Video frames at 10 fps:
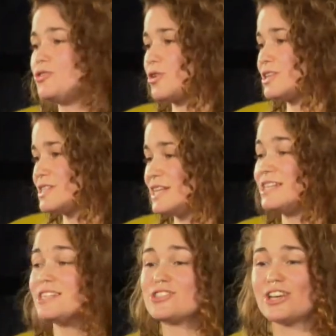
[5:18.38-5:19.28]
York City
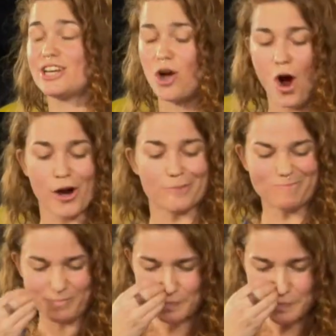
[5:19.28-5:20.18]
to study art.
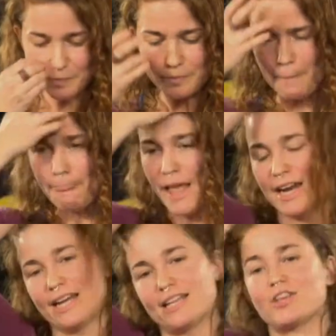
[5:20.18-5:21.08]

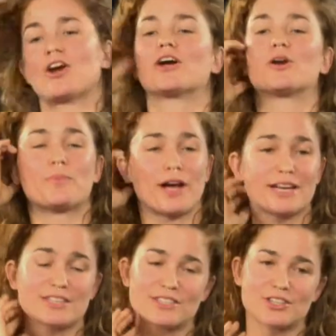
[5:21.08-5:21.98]
And I get there, I go to Pratt
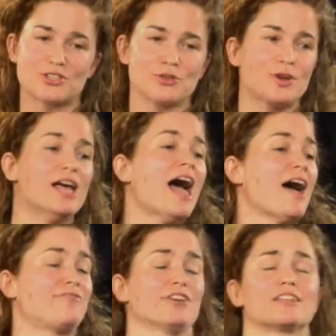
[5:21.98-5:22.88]
Institute,
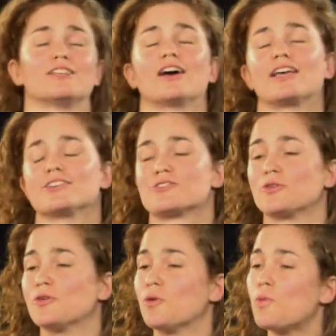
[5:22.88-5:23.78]
I feel like the luckiest
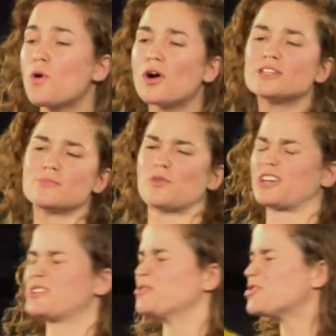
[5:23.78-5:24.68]
girl in the world, I'm
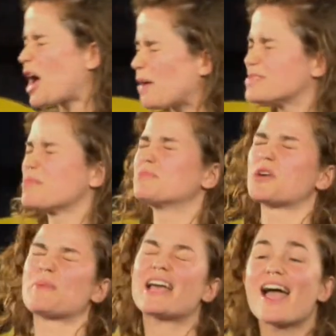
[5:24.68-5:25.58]
working 2 jobs, I'm
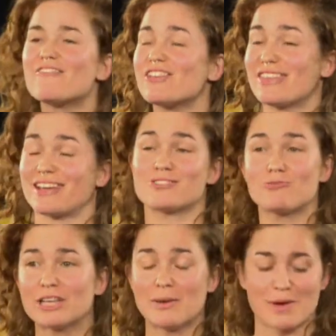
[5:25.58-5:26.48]
absorbing everything, it's
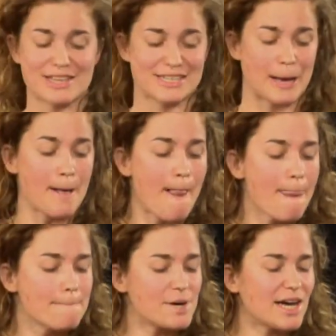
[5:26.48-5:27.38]
really amazing.
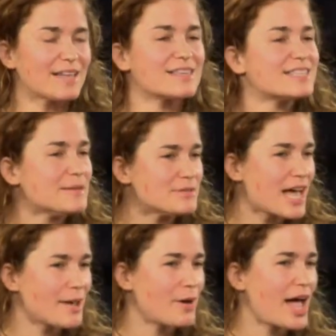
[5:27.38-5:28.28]
But at the same
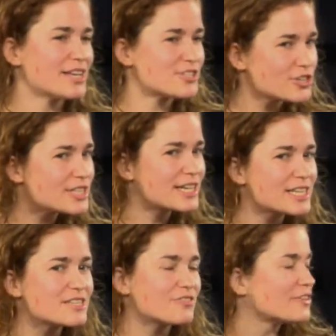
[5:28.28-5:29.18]
time, I start to get
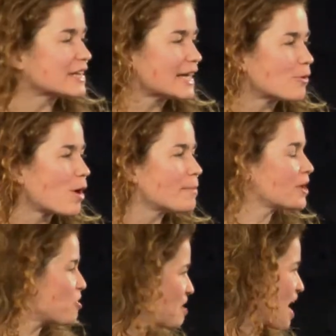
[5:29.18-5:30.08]
this feeling where I'm
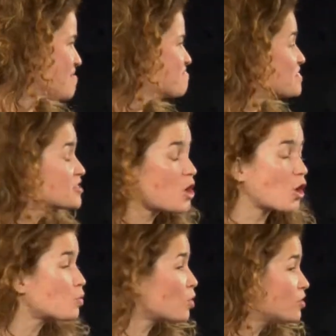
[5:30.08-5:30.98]
like, okay, this
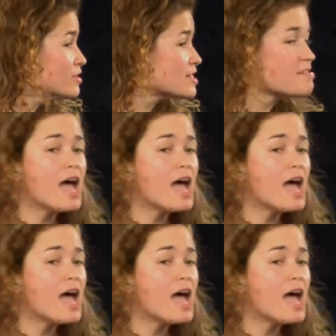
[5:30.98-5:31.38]
art world,